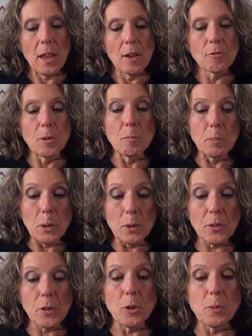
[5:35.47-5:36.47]
From
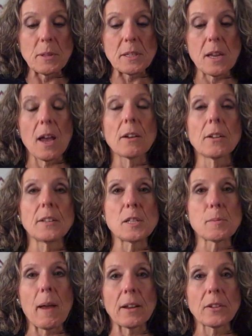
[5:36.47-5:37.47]
birth, humans count on
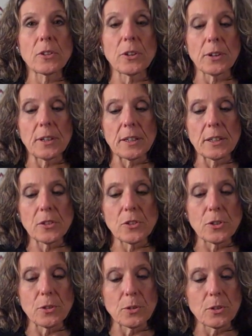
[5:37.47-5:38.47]
these bacteria
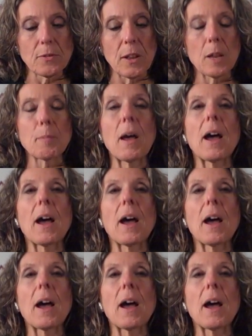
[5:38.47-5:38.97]
to develop a